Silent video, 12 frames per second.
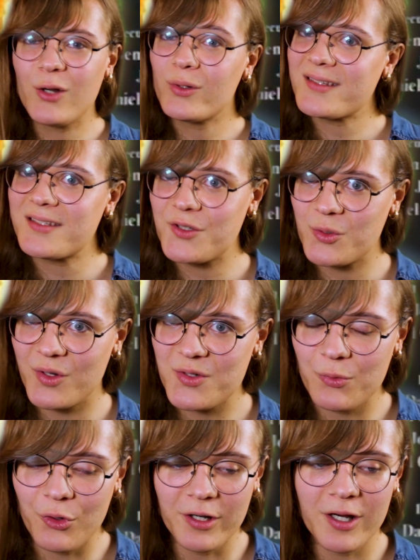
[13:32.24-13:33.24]
I don't want to say too
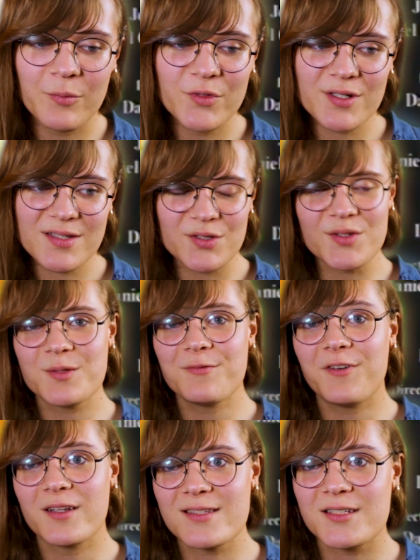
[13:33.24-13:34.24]
much more. Um, there's still
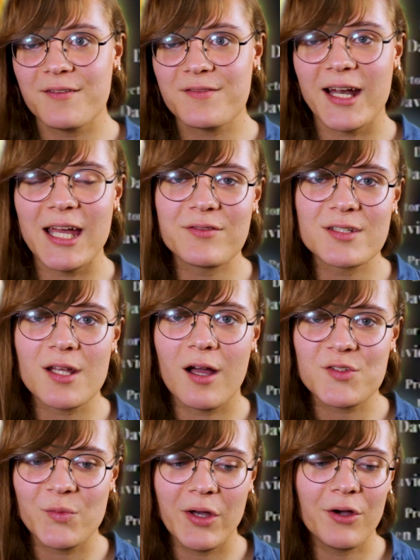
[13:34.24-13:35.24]
some fun stuff that I haven't
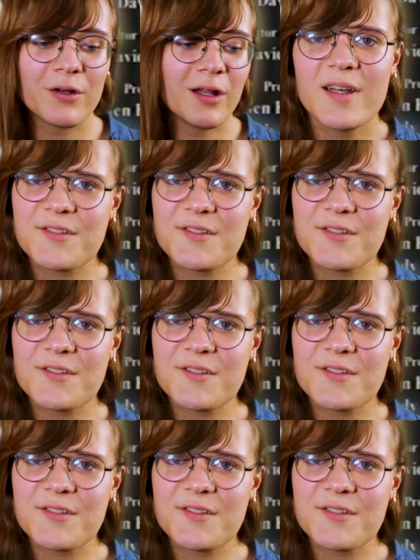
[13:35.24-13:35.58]
talked about.